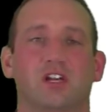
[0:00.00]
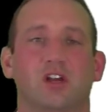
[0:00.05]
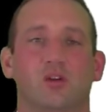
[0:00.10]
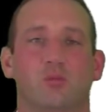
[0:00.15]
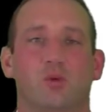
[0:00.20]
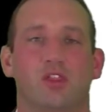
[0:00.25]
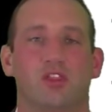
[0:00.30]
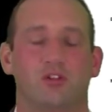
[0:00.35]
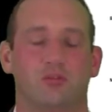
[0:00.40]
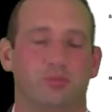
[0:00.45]

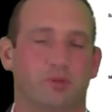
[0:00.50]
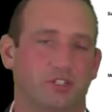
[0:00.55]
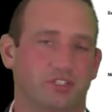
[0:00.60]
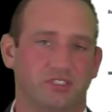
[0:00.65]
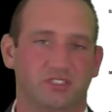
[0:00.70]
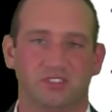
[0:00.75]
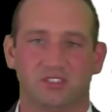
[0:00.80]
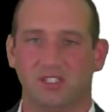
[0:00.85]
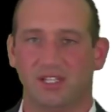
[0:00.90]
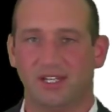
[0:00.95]
Whether the person
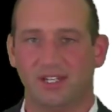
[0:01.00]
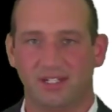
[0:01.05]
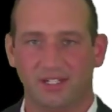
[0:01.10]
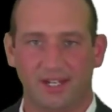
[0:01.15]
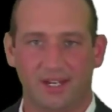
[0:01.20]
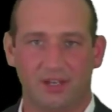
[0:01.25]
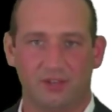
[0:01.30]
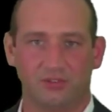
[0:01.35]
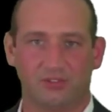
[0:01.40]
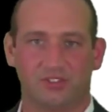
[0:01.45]
is laying
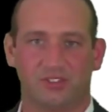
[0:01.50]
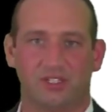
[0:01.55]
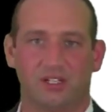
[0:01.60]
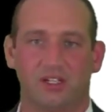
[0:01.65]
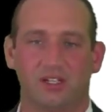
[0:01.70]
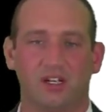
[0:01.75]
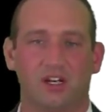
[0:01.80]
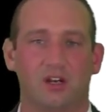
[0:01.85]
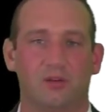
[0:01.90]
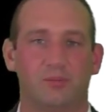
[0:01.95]
down,
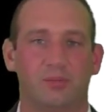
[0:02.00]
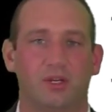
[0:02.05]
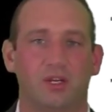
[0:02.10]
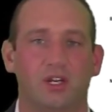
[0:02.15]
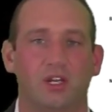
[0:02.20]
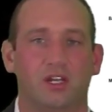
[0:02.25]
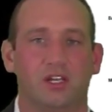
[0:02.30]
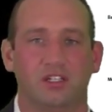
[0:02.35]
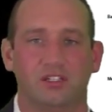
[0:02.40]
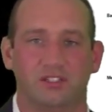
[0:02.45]
sitting up,
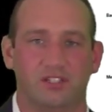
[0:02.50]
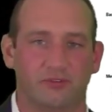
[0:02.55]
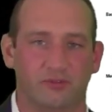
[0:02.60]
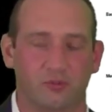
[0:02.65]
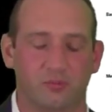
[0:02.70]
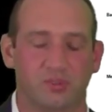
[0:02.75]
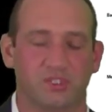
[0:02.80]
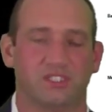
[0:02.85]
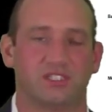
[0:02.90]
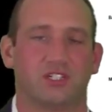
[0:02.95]
in different
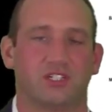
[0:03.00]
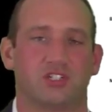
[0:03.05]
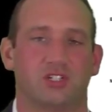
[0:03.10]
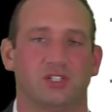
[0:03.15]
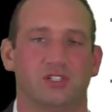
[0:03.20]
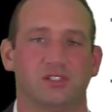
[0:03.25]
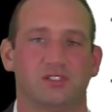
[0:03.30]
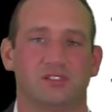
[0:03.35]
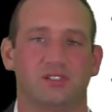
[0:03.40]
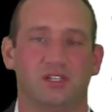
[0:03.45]

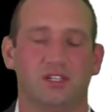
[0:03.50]
positions.